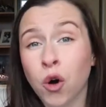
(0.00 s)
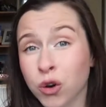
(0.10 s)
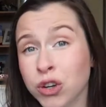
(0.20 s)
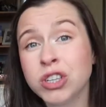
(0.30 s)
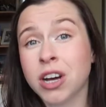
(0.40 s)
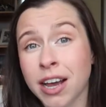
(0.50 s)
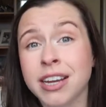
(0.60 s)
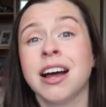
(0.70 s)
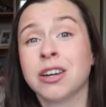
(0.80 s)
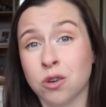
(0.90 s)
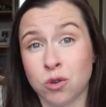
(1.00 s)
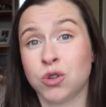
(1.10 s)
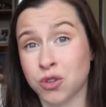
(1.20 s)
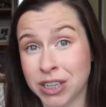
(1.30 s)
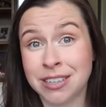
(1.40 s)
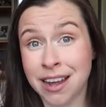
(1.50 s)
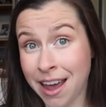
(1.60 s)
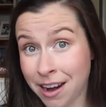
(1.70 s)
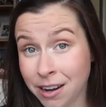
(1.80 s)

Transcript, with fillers: undyed and untreated hair.